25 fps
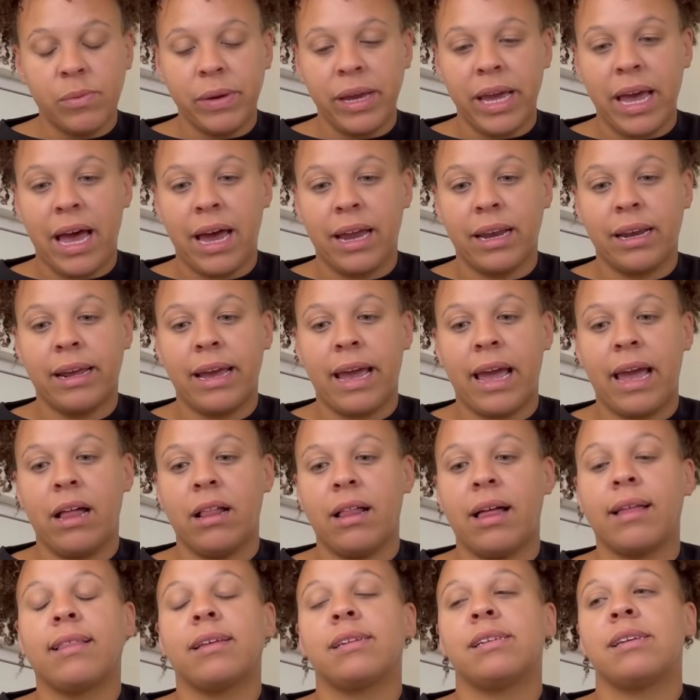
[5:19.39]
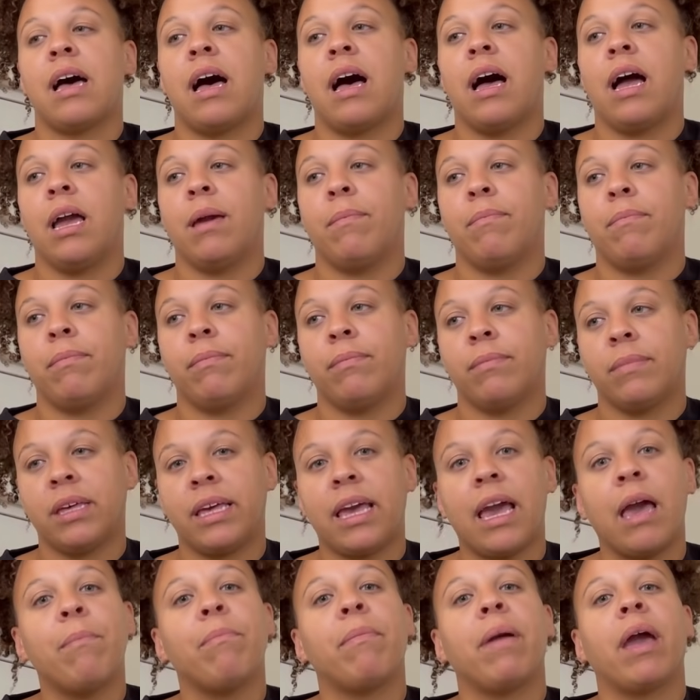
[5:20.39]
We had Kale at the time
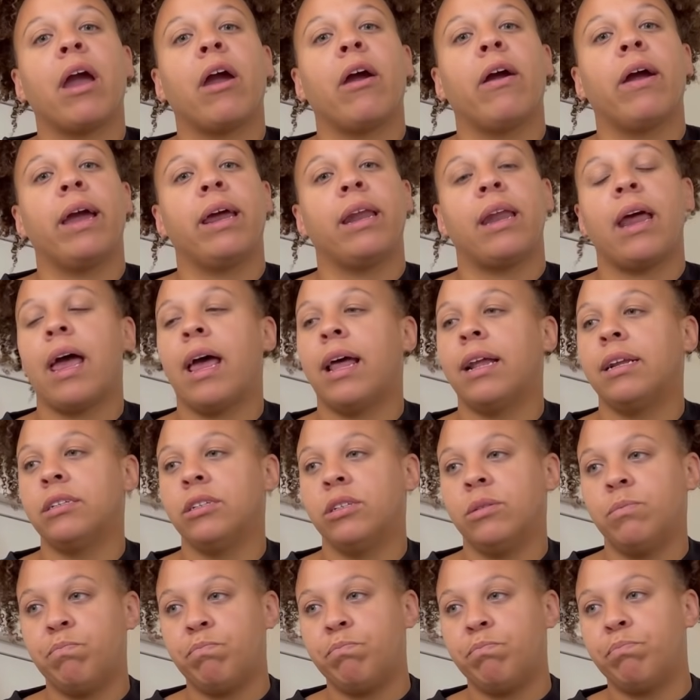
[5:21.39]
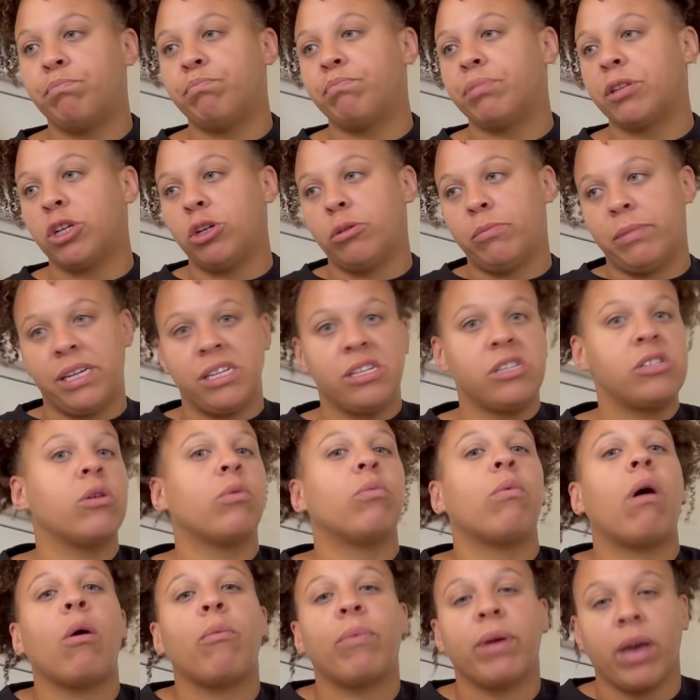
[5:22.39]
get married and bloom into
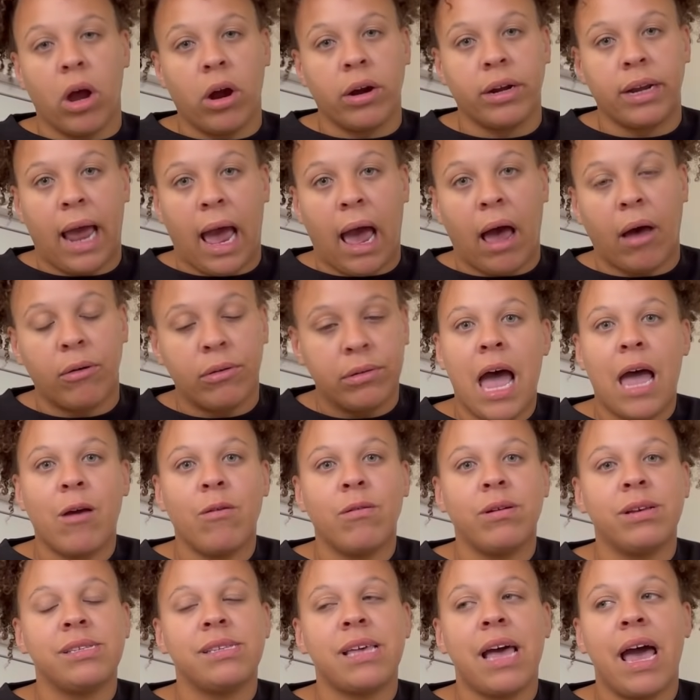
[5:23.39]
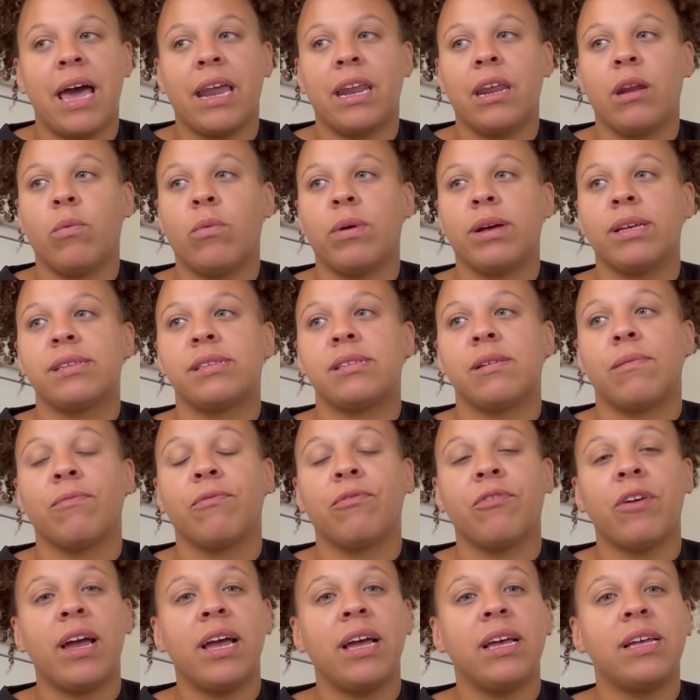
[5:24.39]
what we are now. I was headed with some
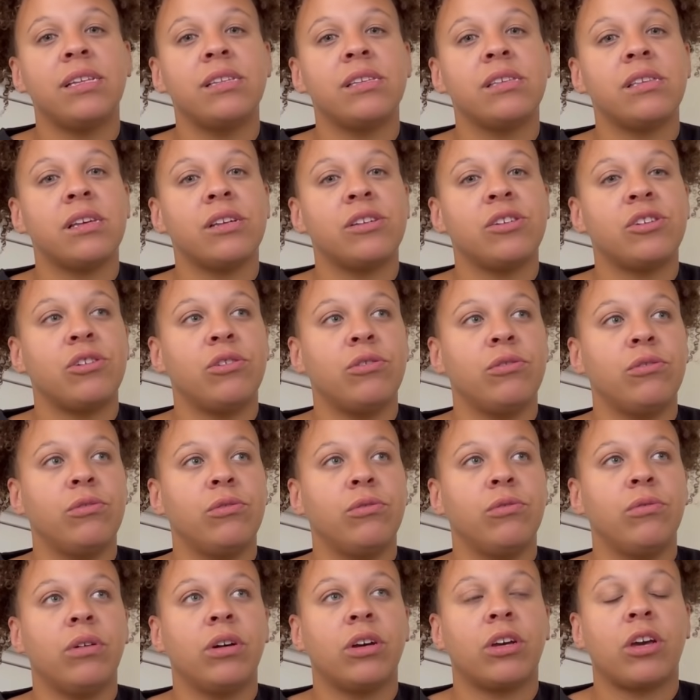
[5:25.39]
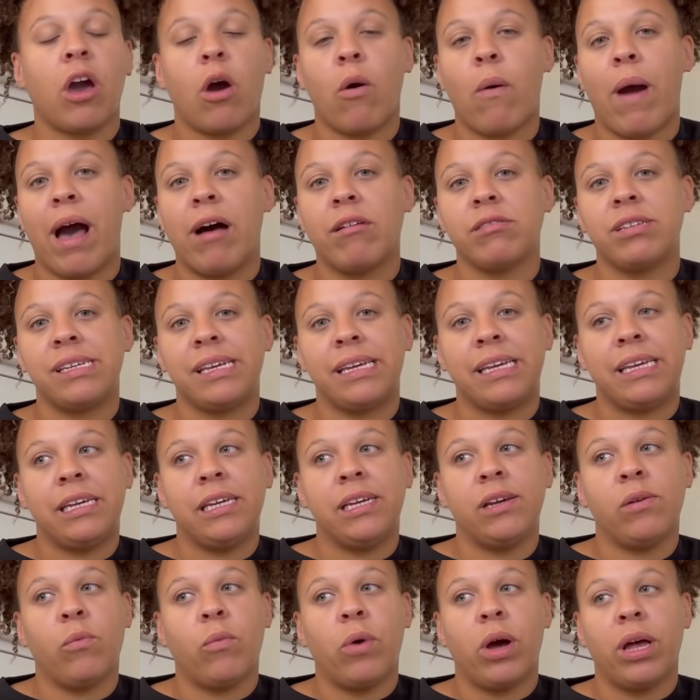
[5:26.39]
friends to go out to
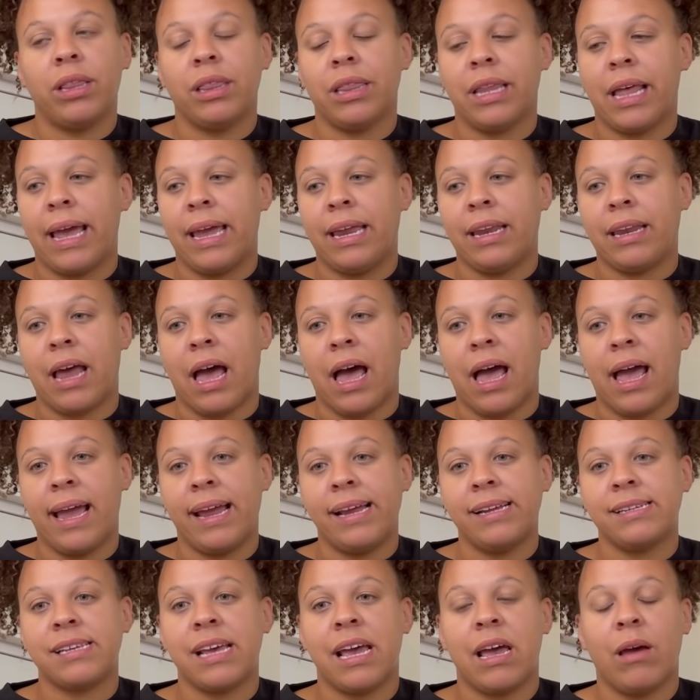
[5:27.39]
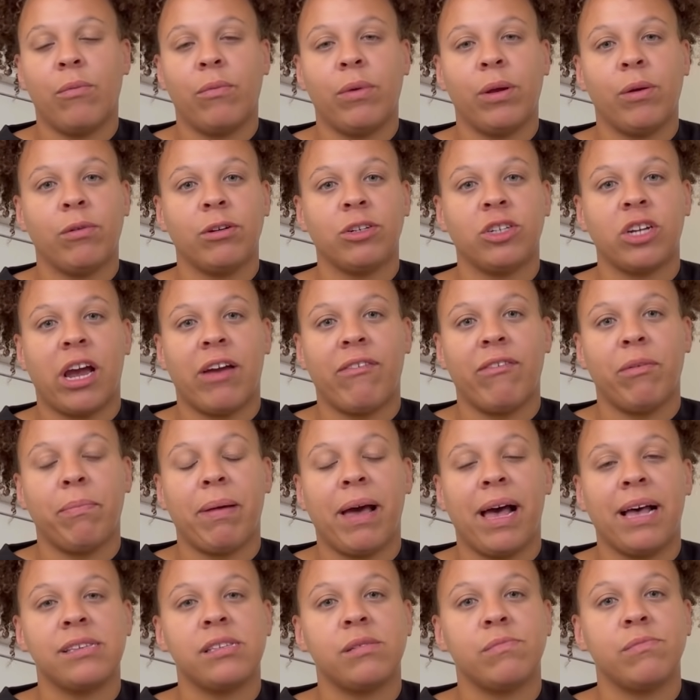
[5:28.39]
eat one late night and we were driving
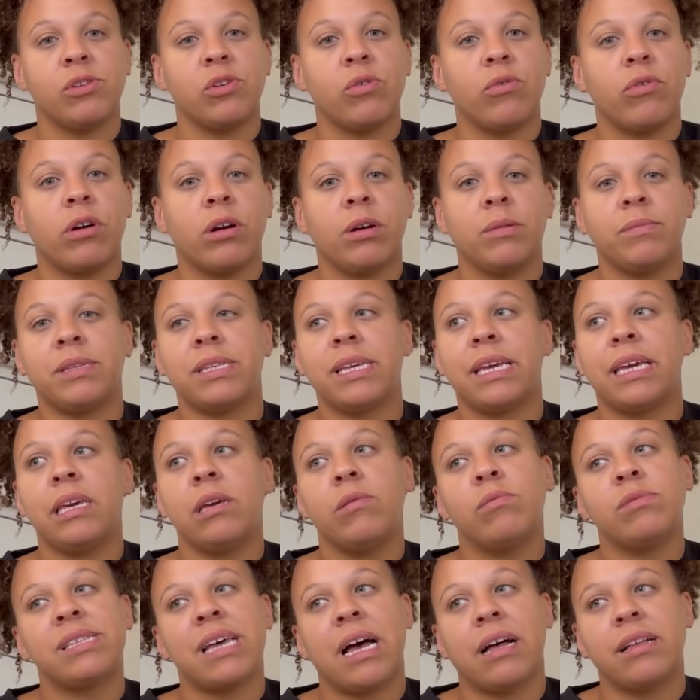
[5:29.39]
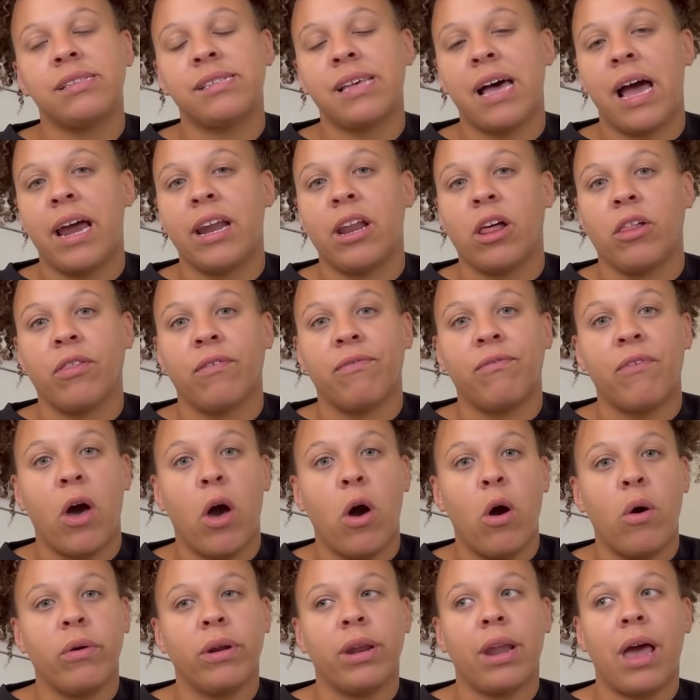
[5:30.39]
past some dorms. He was outside on the
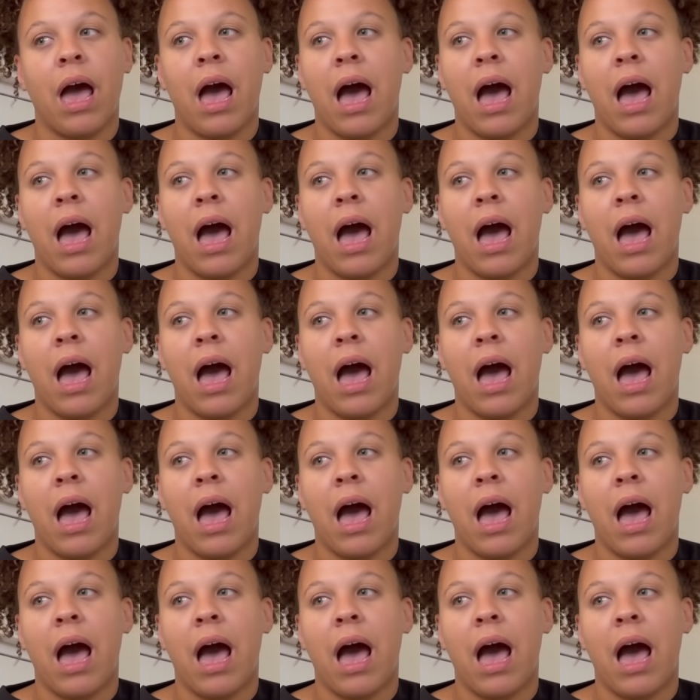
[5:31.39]
phone.